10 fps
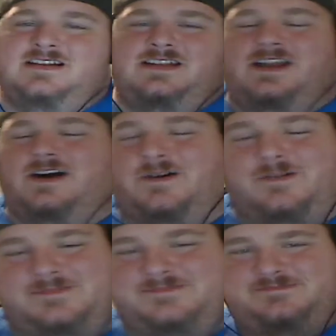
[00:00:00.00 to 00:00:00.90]
Yo,
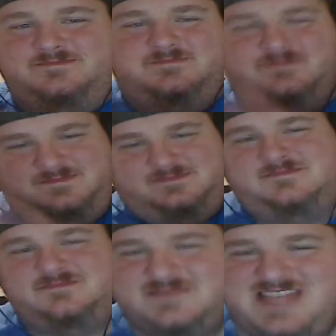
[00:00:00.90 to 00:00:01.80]

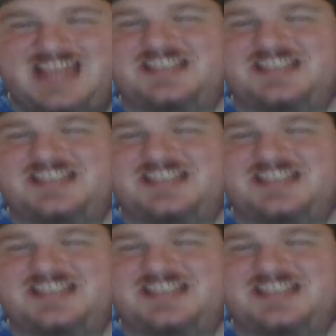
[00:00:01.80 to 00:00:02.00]
this